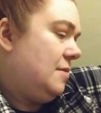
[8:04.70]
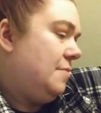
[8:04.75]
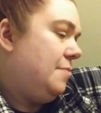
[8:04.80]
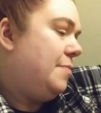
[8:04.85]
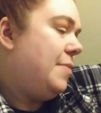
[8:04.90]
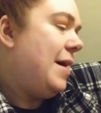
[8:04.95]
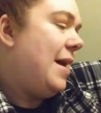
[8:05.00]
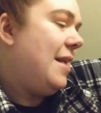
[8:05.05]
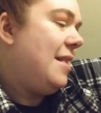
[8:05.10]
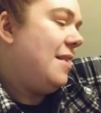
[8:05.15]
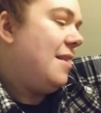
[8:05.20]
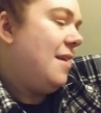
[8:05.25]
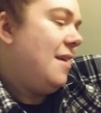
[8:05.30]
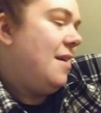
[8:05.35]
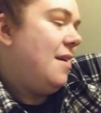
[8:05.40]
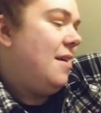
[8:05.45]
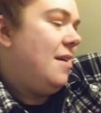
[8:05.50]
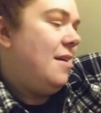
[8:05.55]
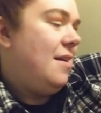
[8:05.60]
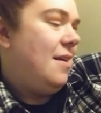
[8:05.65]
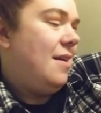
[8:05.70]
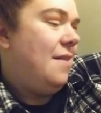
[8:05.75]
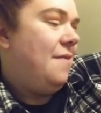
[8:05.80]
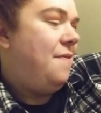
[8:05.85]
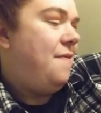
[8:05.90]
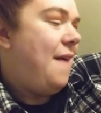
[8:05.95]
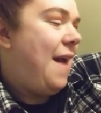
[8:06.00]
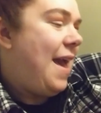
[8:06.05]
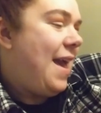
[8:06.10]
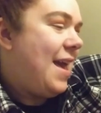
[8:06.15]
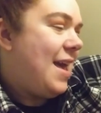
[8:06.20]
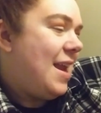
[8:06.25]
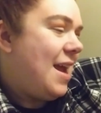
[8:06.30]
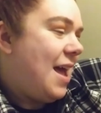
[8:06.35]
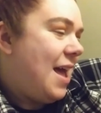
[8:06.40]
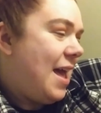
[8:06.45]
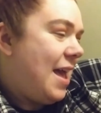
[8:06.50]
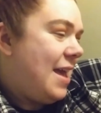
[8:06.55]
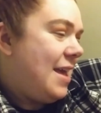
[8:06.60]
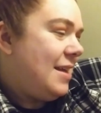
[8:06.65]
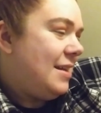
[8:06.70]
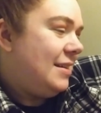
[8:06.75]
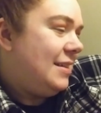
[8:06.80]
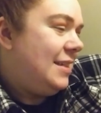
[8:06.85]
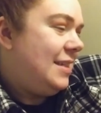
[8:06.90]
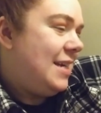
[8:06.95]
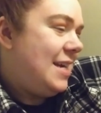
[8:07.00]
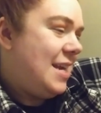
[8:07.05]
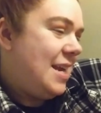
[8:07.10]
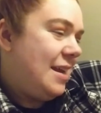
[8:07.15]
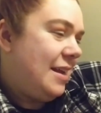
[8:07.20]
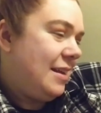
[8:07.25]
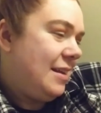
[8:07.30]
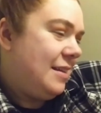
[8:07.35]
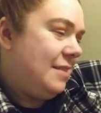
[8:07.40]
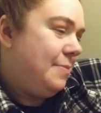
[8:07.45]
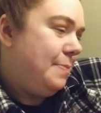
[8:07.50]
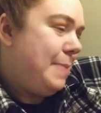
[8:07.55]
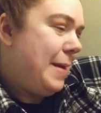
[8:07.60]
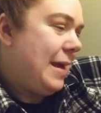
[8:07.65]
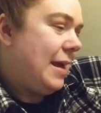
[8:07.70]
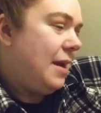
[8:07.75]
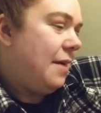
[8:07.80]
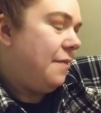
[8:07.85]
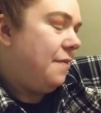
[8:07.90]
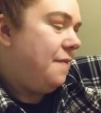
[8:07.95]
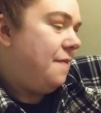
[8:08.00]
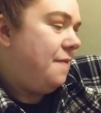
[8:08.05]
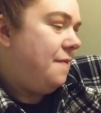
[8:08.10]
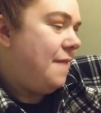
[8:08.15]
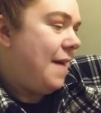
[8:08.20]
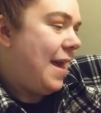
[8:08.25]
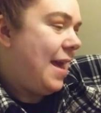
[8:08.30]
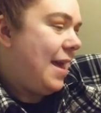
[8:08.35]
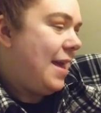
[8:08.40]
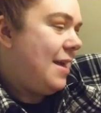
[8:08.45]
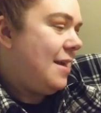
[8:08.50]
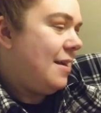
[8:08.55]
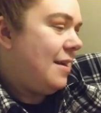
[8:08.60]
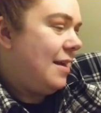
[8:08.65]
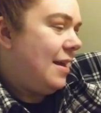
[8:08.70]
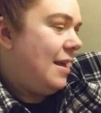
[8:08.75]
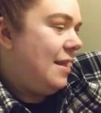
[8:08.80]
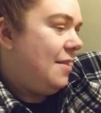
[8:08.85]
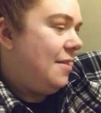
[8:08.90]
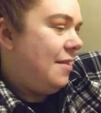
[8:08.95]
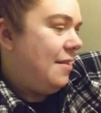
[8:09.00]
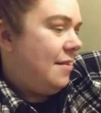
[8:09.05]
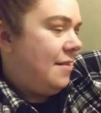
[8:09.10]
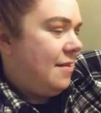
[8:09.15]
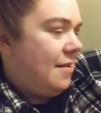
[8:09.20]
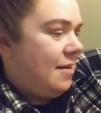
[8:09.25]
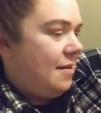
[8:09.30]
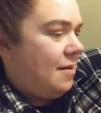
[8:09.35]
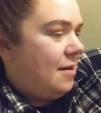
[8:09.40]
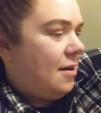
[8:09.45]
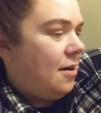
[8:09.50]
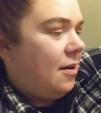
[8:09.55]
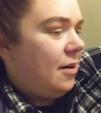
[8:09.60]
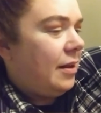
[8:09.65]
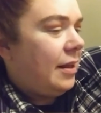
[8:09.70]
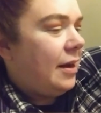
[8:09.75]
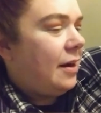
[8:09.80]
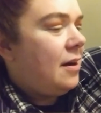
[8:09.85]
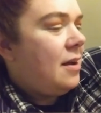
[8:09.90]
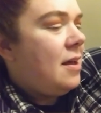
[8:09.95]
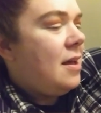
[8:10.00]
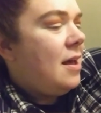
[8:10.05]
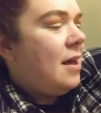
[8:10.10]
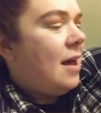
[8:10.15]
But Faye and I did speaking of Faye earlier,